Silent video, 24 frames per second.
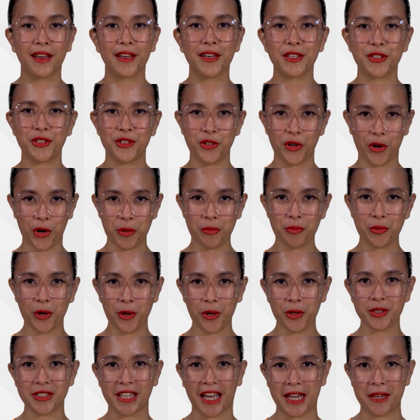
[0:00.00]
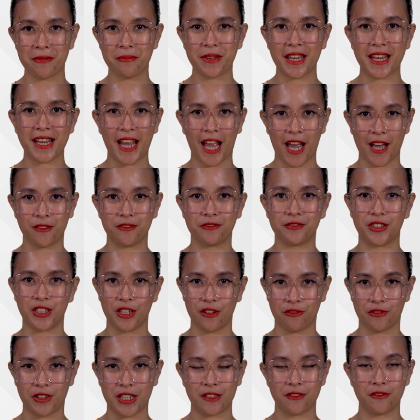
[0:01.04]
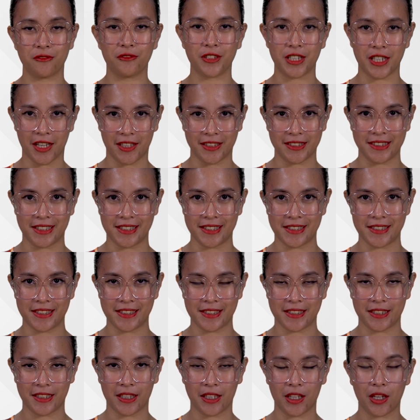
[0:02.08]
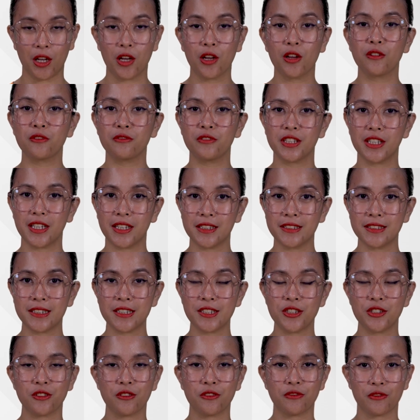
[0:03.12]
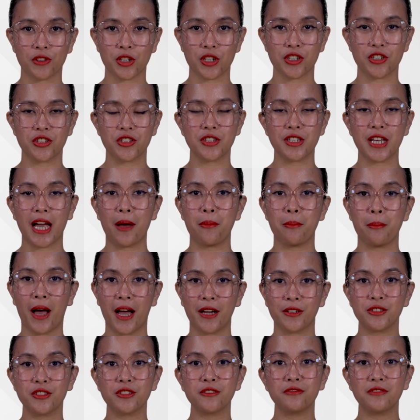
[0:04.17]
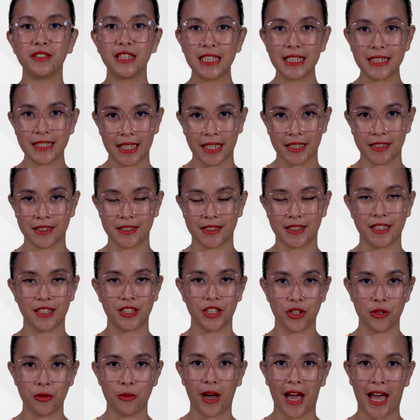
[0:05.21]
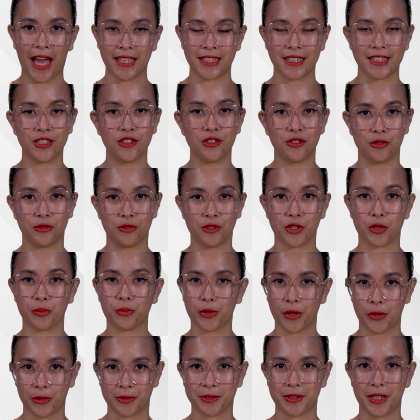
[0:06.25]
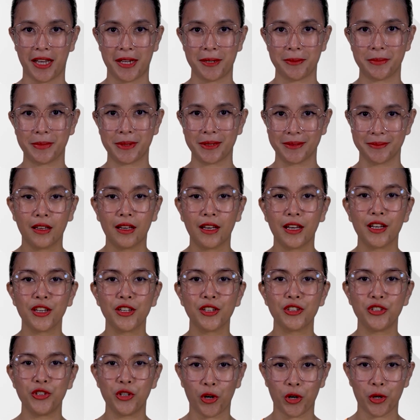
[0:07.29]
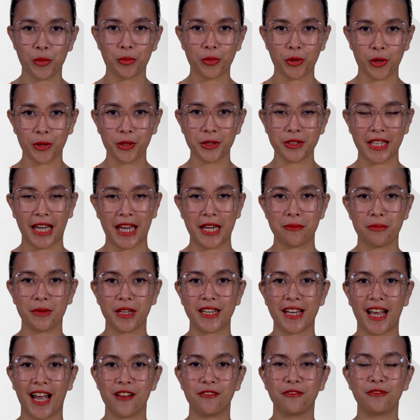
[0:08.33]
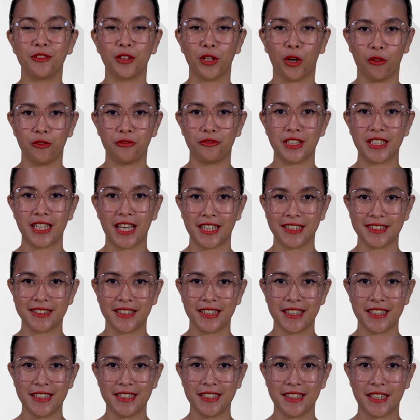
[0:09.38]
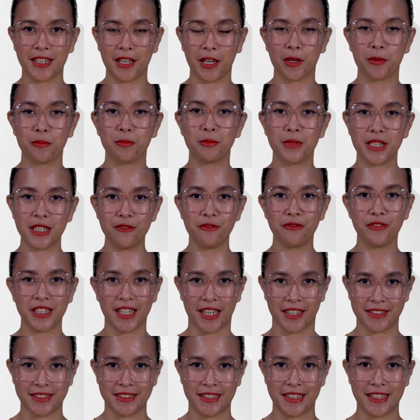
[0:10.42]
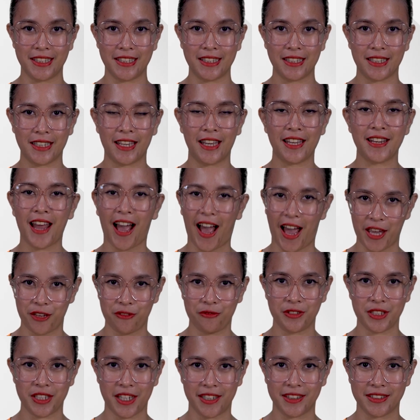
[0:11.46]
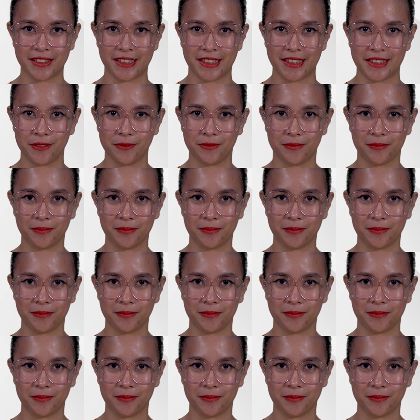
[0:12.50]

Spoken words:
Your prototype can have different fidelities. Fidelities refers to the amount of details that you add into your prototype. Your prototype can have low fidelity, mid fidelity, and high fidelity.